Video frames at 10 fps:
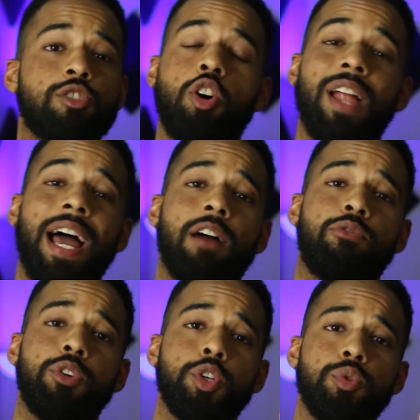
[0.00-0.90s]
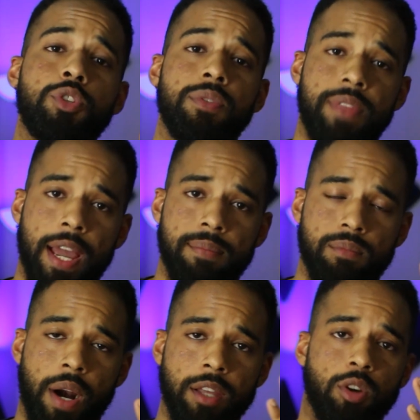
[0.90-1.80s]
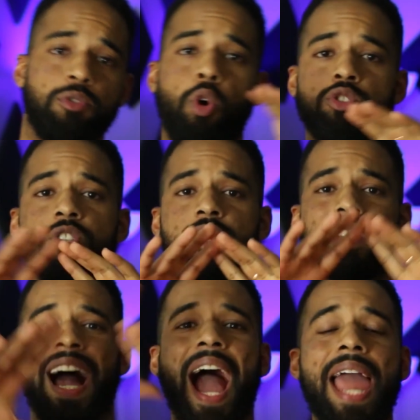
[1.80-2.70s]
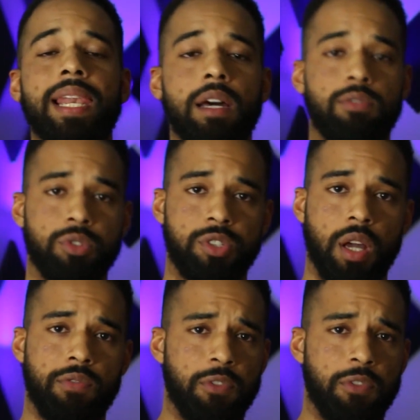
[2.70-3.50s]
is all I have for you today, right? And of course, this is high-level stuff.